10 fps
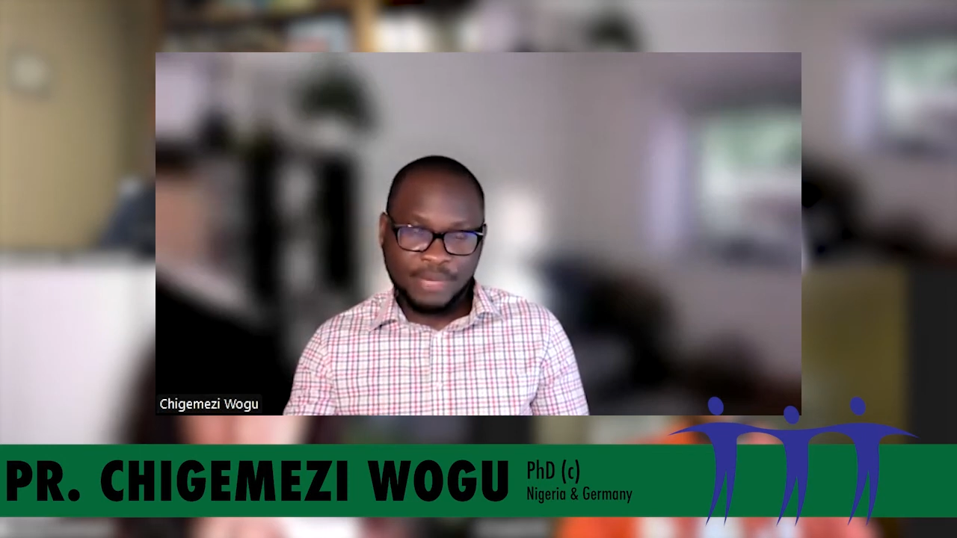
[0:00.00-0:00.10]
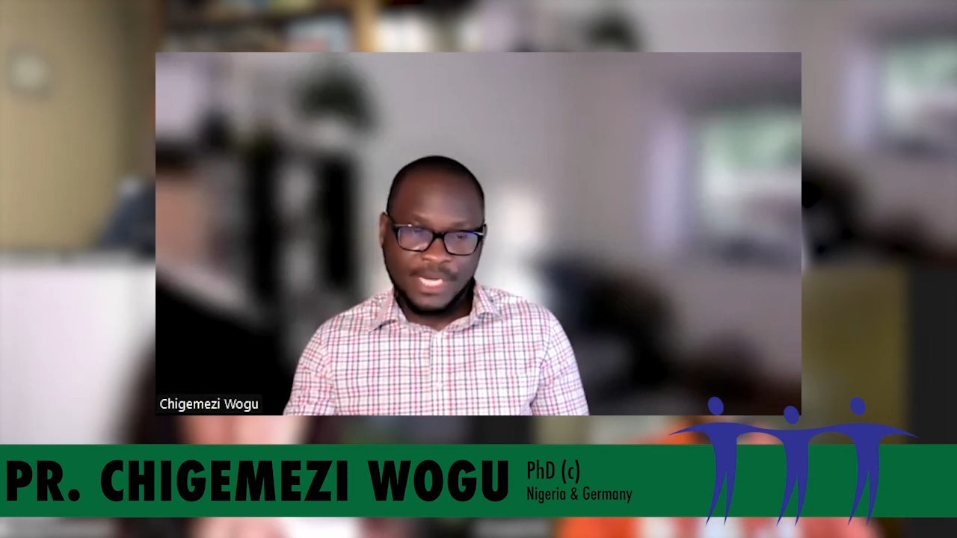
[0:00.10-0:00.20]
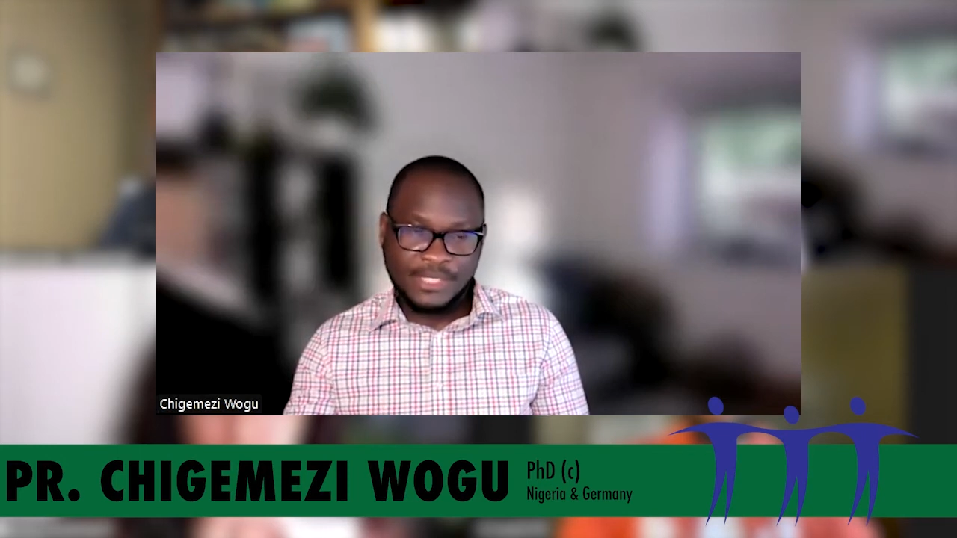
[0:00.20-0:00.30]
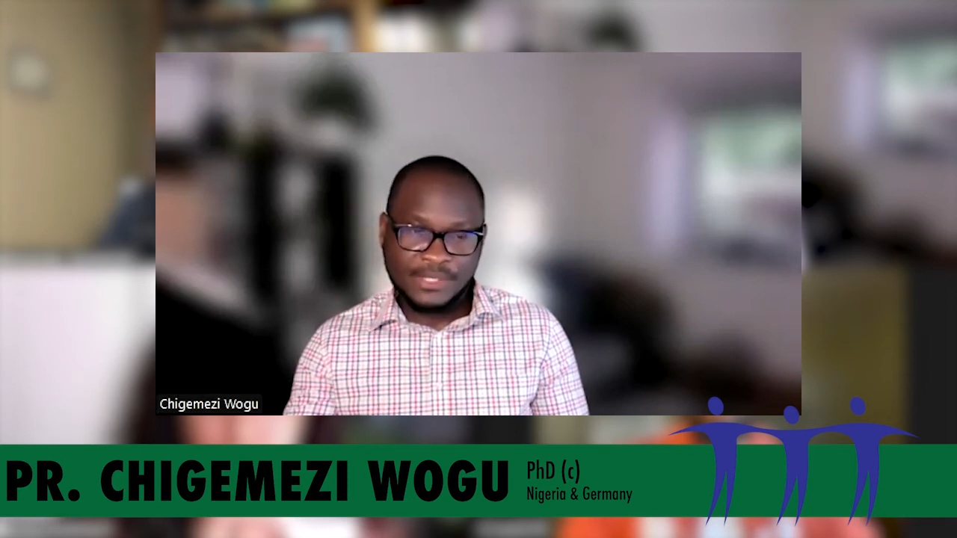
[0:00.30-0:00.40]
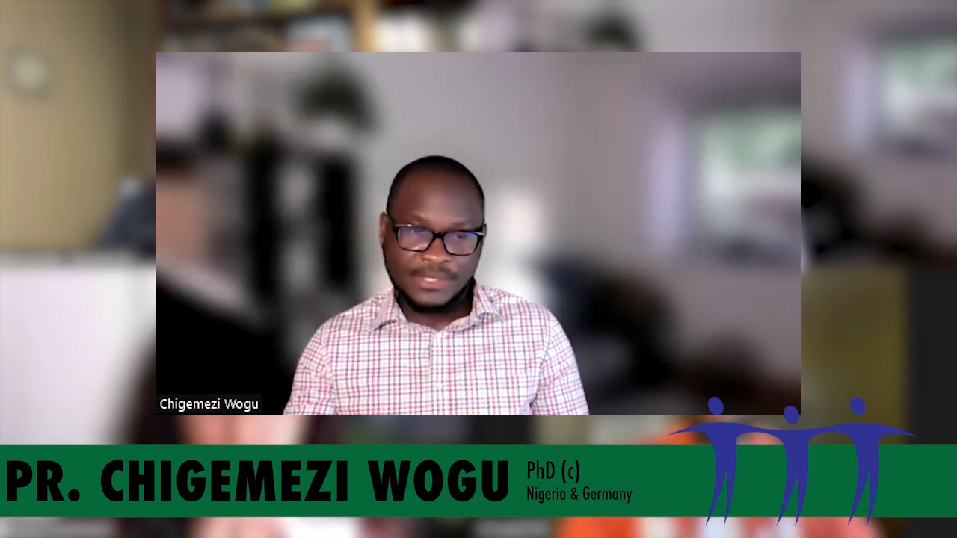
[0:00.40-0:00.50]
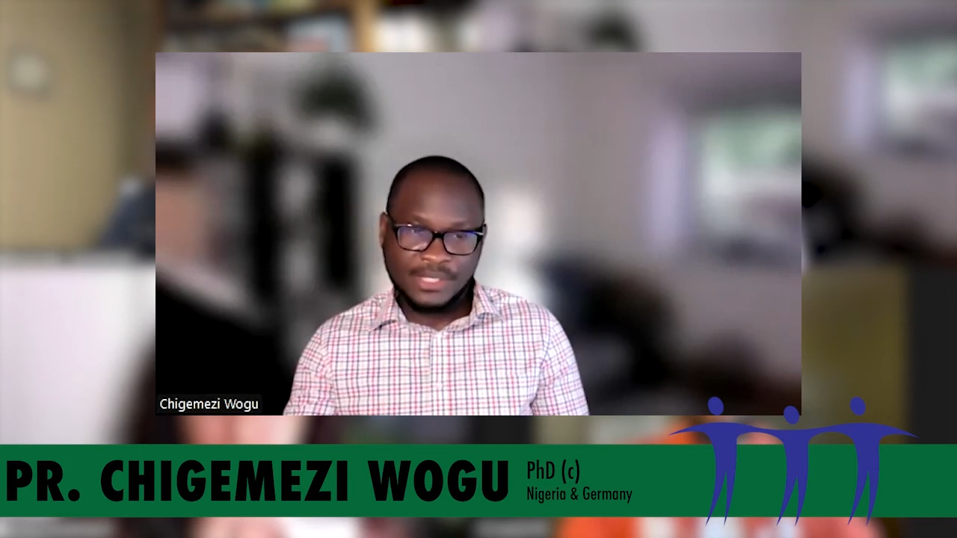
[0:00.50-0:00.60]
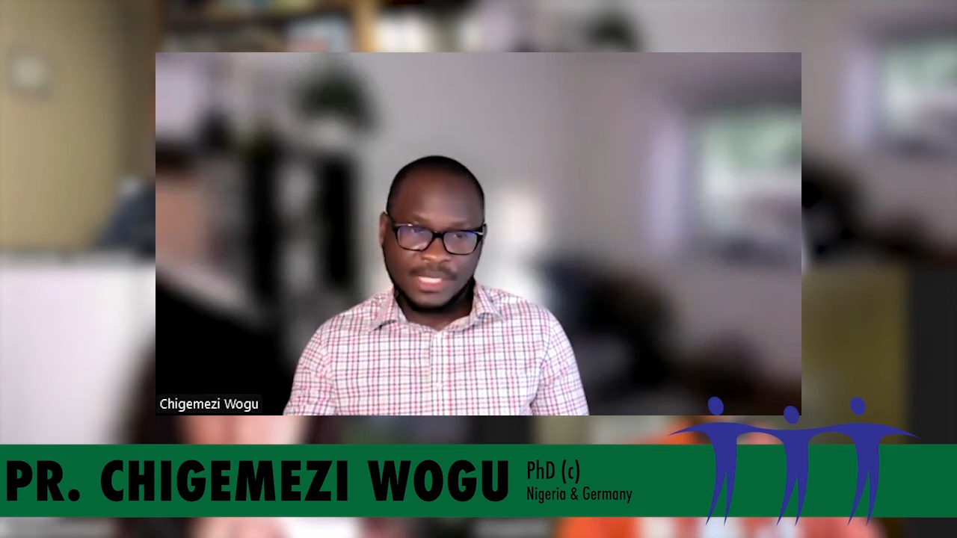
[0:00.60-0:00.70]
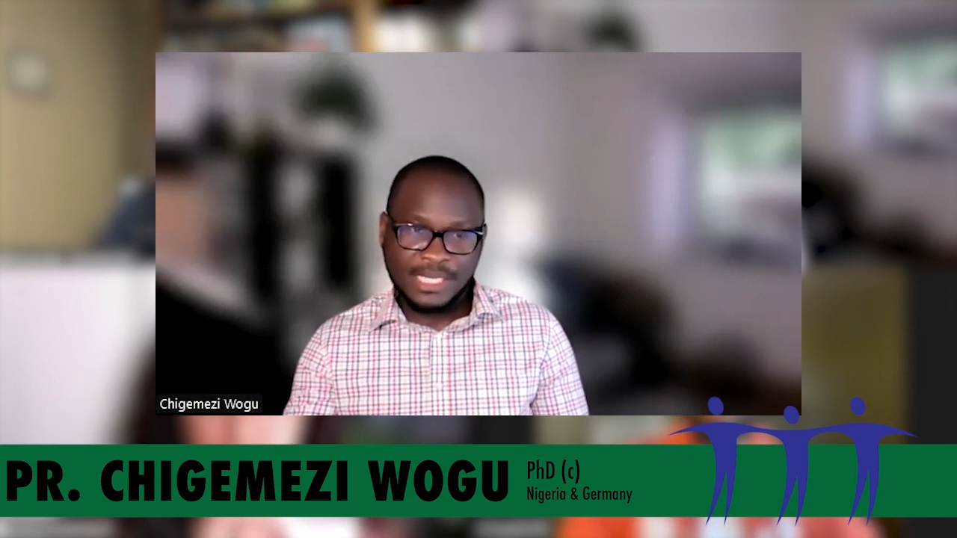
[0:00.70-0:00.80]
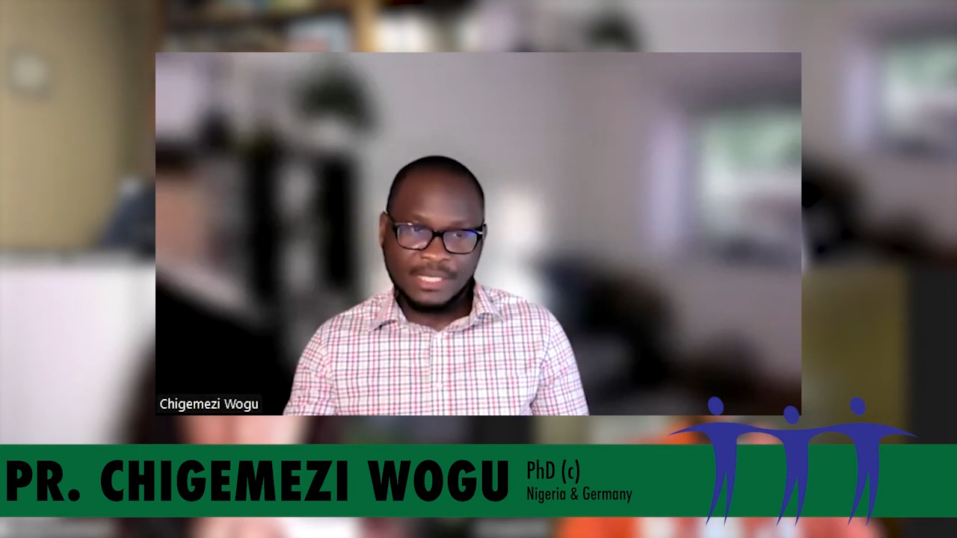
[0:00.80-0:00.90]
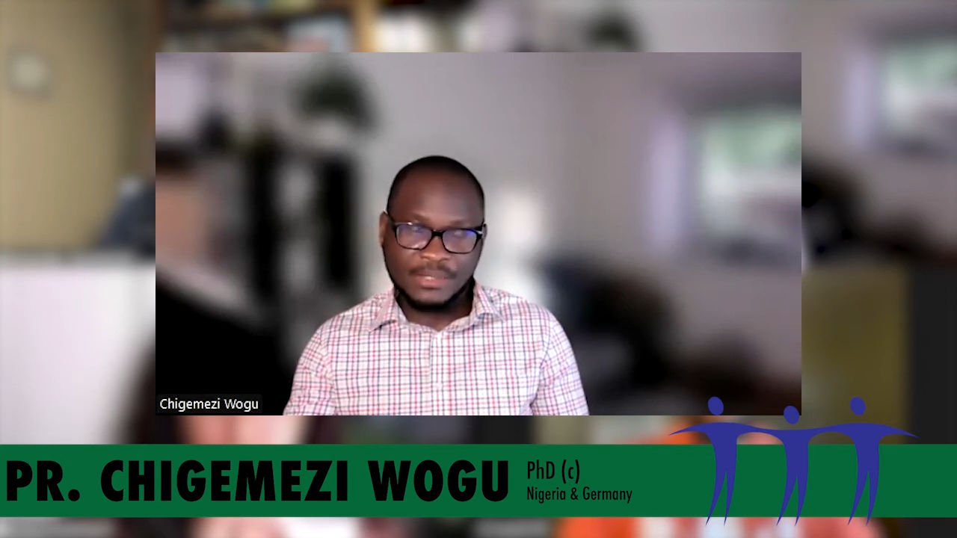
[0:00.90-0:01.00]
past,
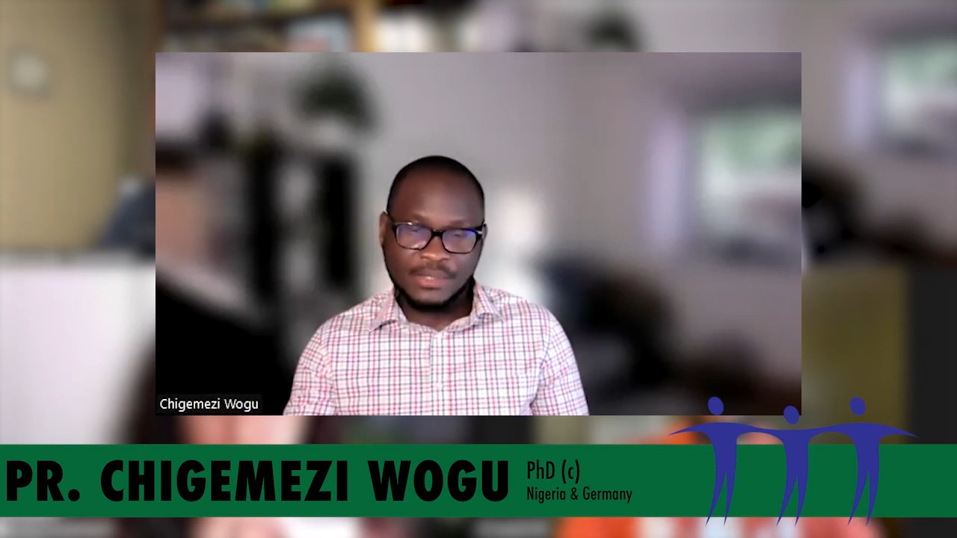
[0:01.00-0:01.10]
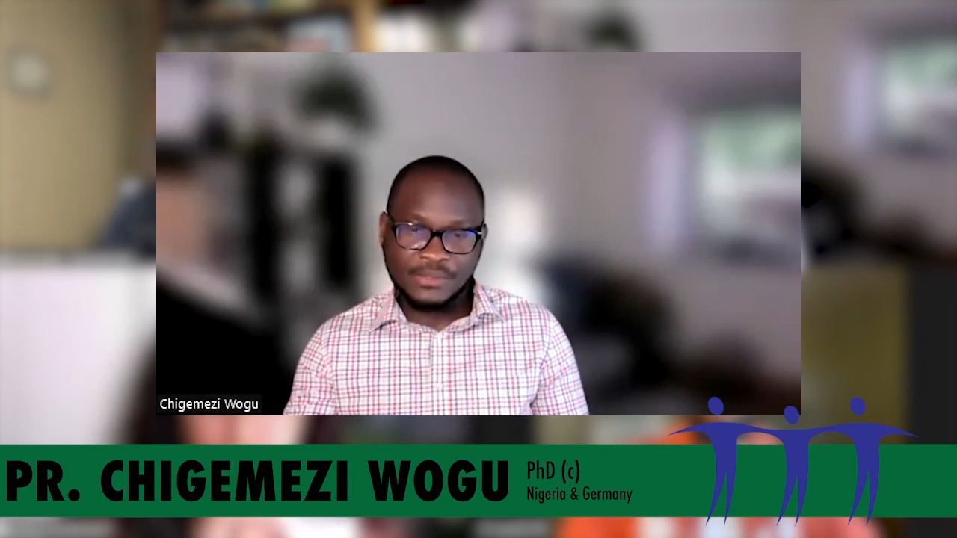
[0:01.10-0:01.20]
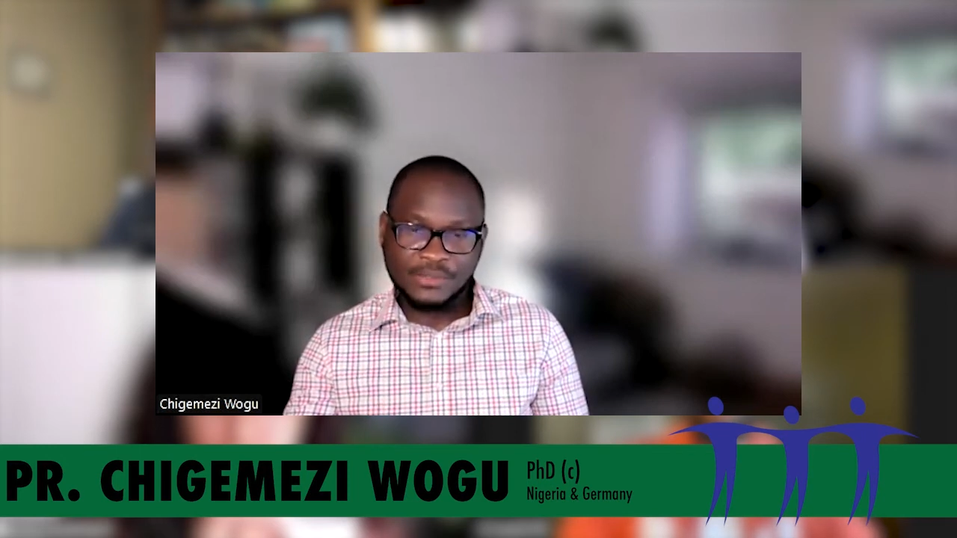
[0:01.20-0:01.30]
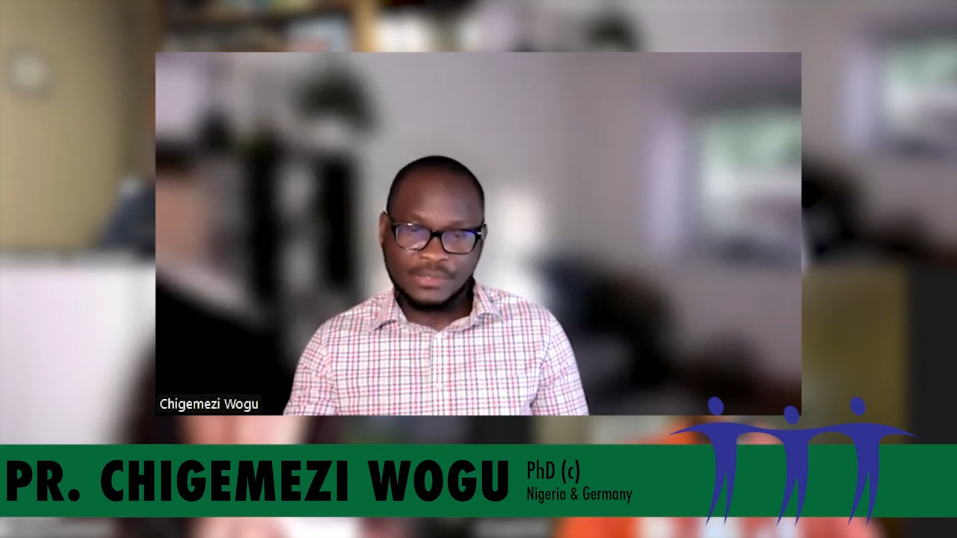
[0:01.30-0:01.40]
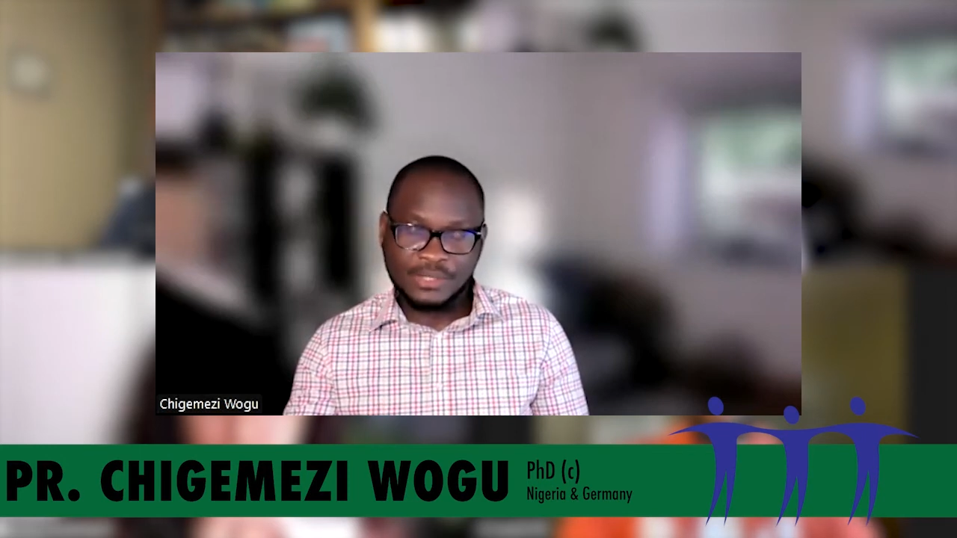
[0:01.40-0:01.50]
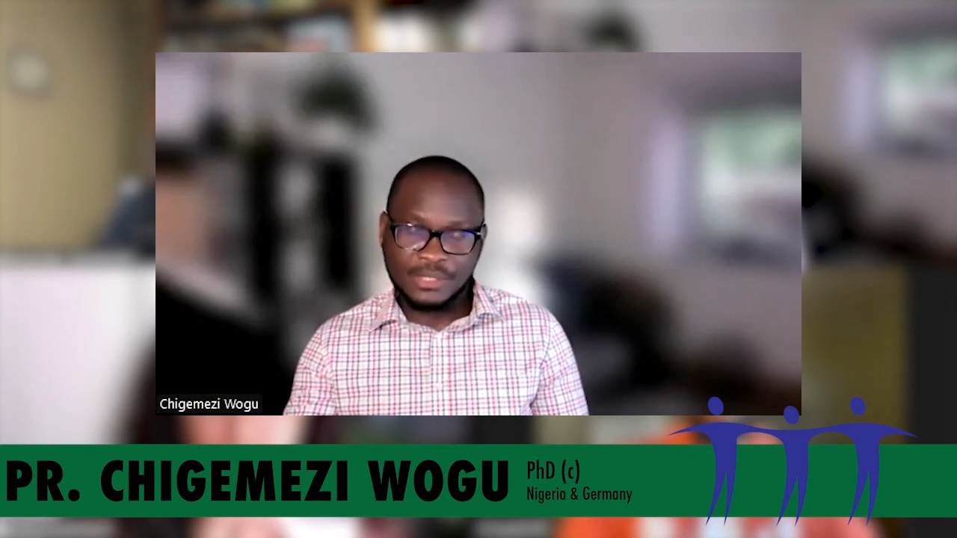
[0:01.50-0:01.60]
cannot